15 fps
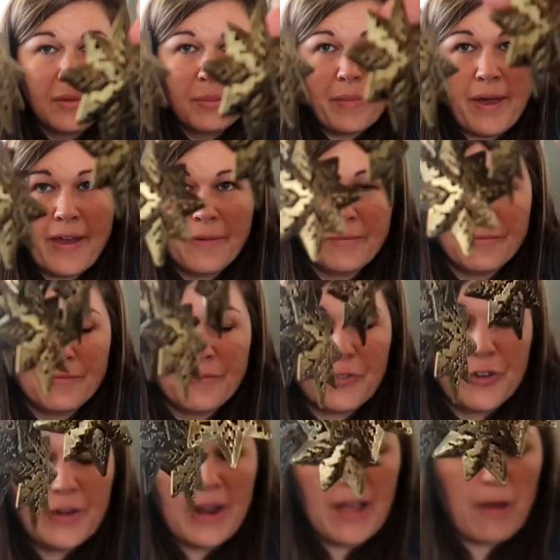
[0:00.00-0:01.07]
but
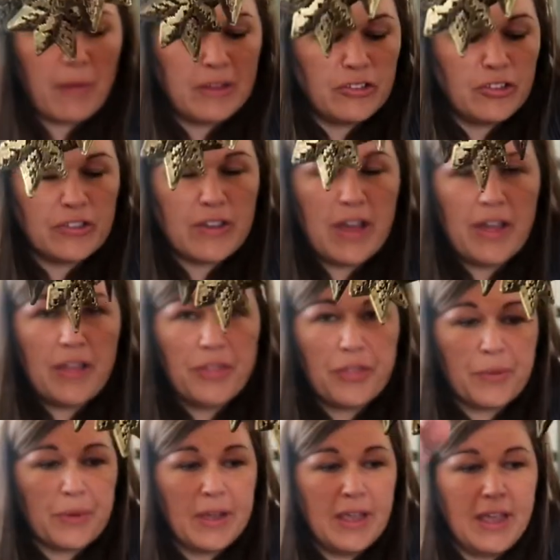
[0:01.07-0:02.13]
for now I just got
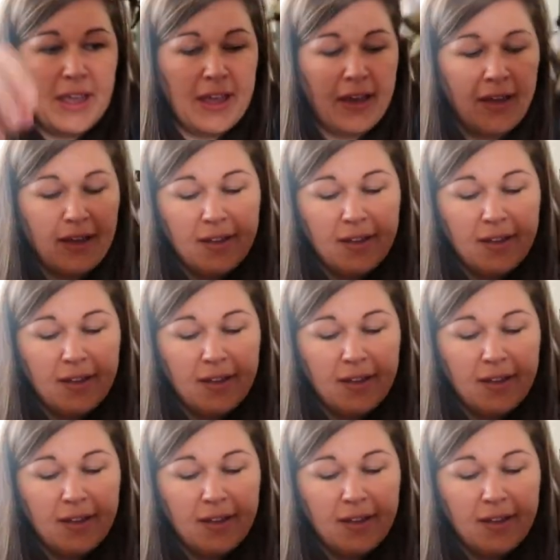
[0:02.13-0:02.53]
three.